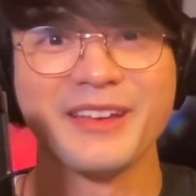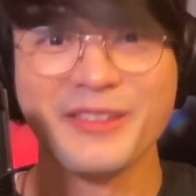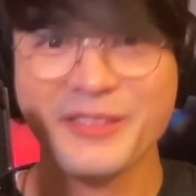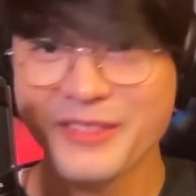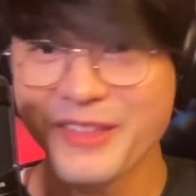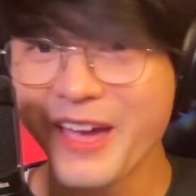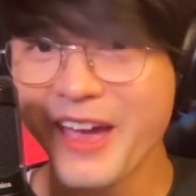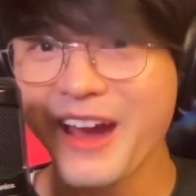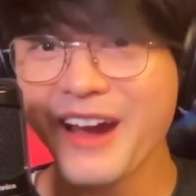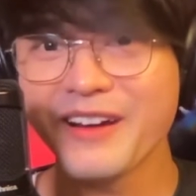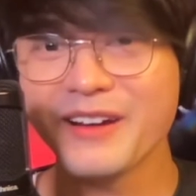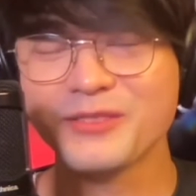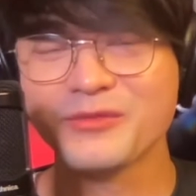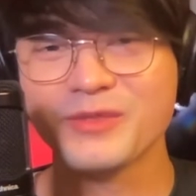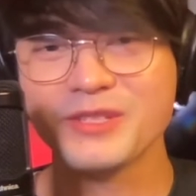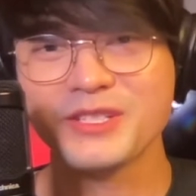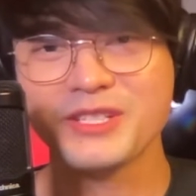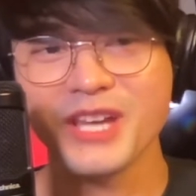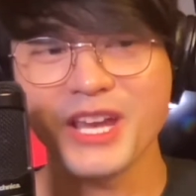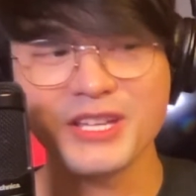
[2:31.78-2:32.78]
There, it
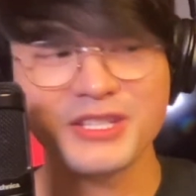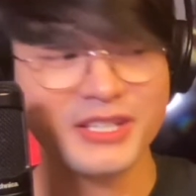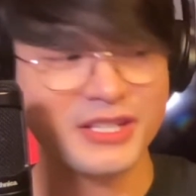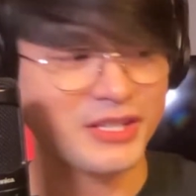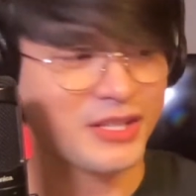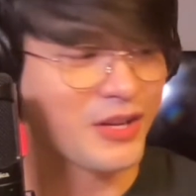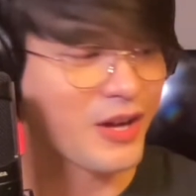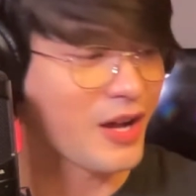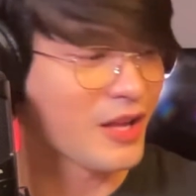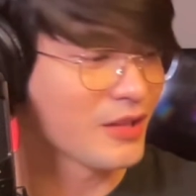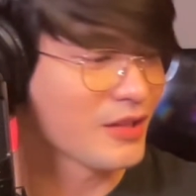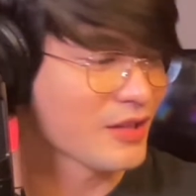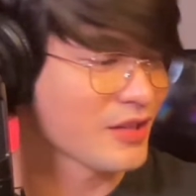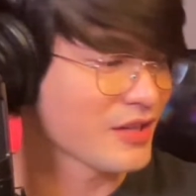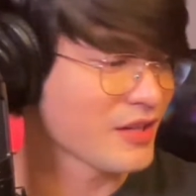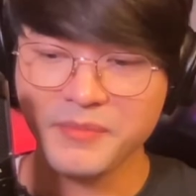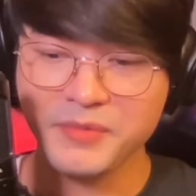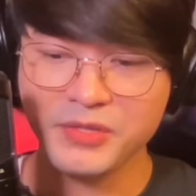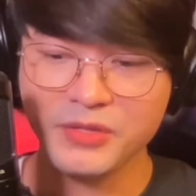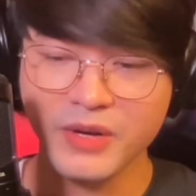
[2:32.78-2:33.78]
will change its color.
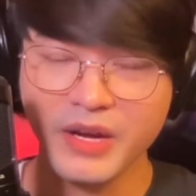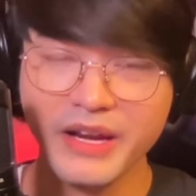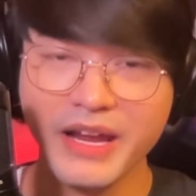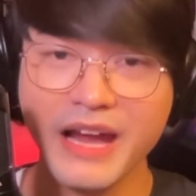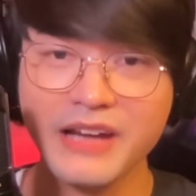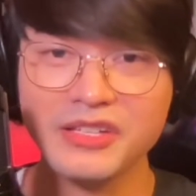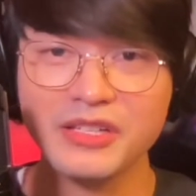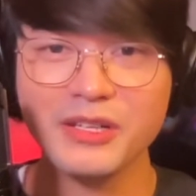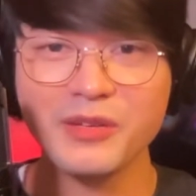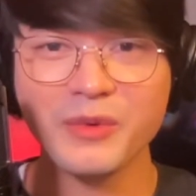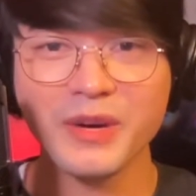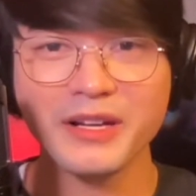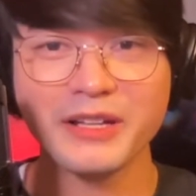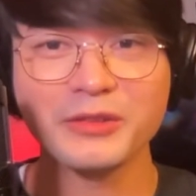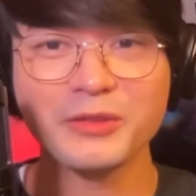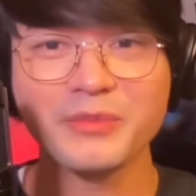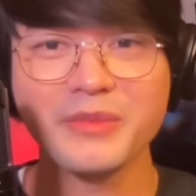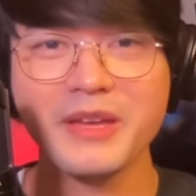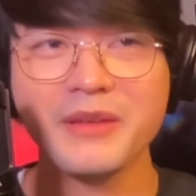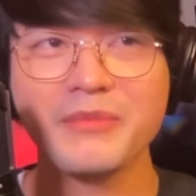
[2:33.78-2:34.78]
So I actually wanted
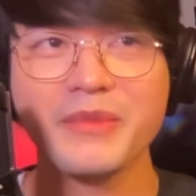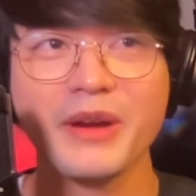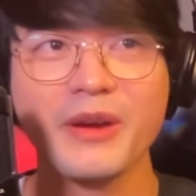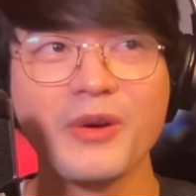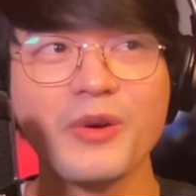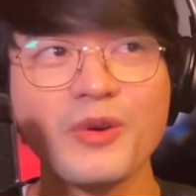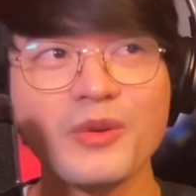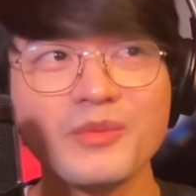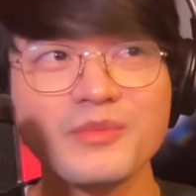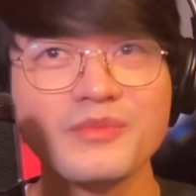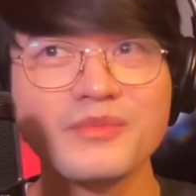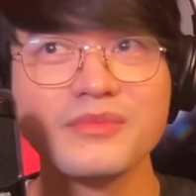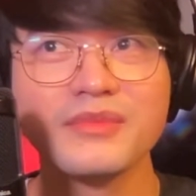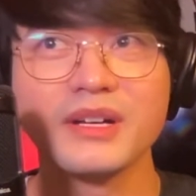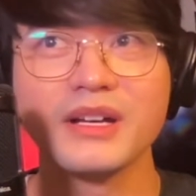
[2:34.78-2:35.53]
to make my home